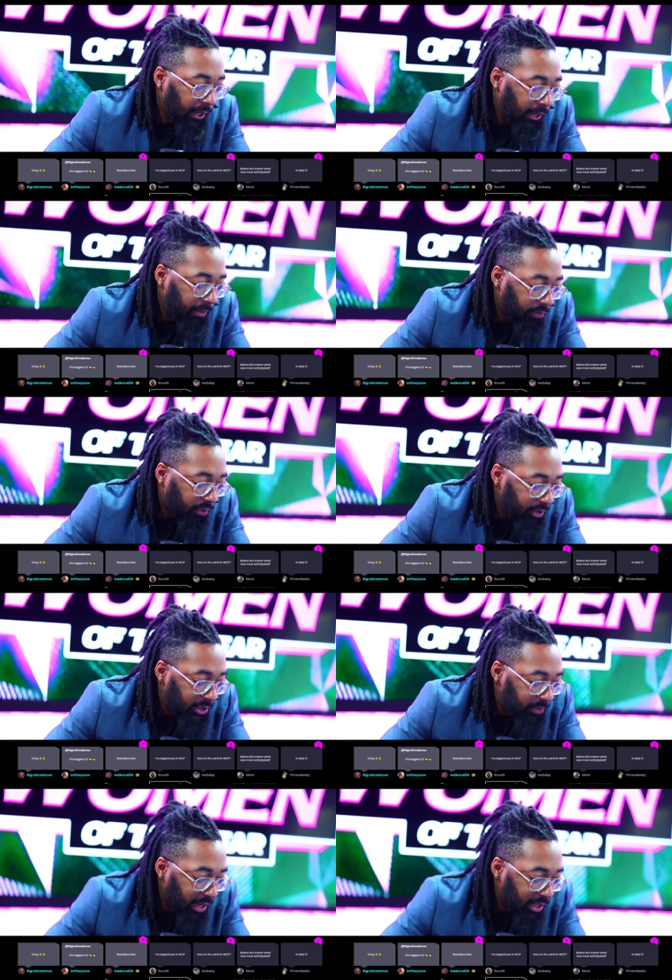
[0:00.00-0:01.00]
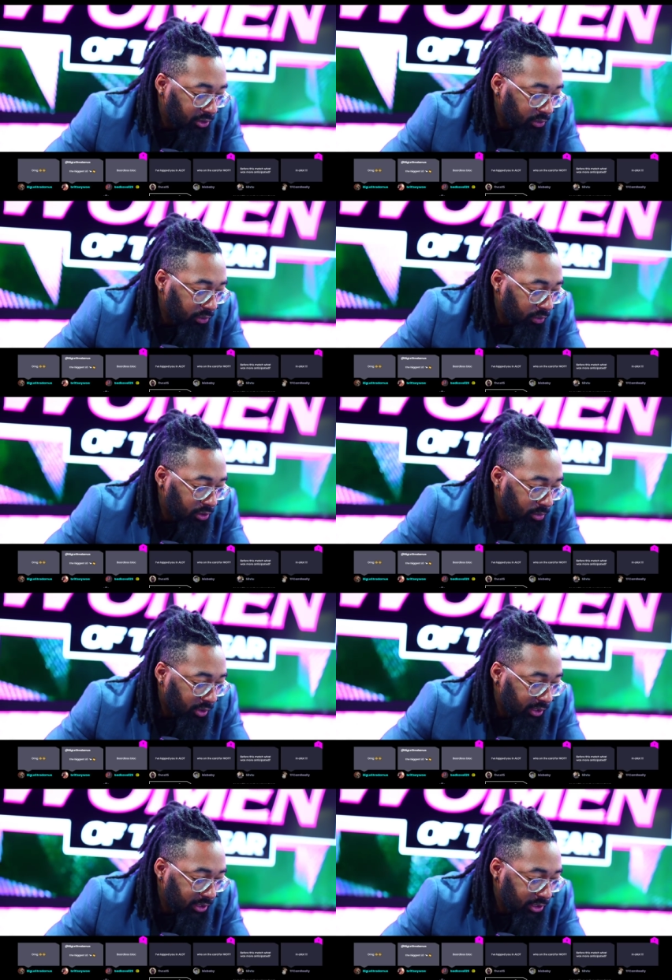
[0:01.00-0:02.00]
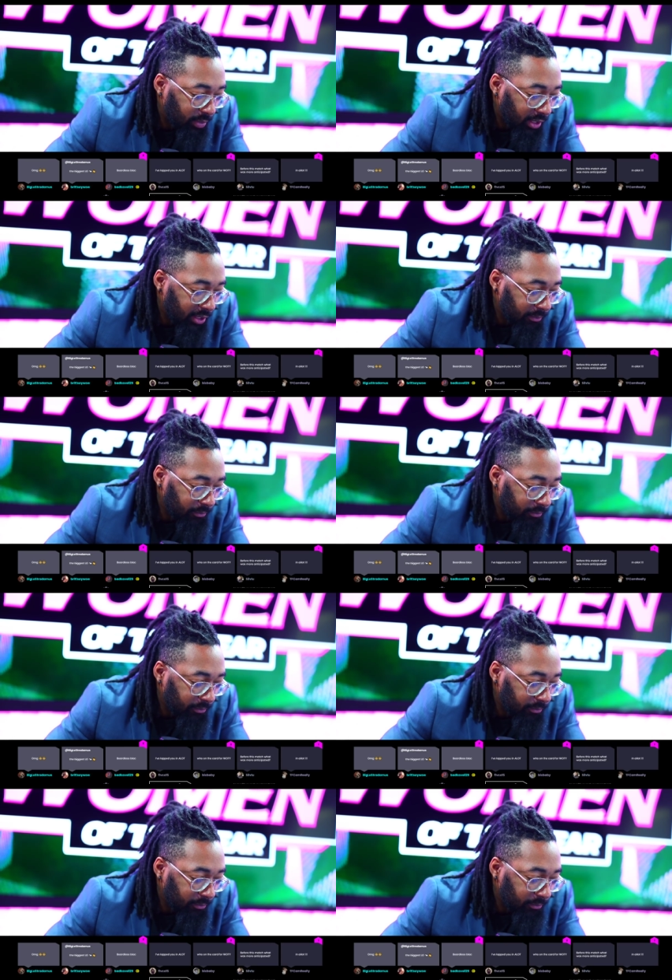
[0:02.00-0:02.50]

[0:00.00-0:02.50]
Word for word: Before this match, what was more anticipated?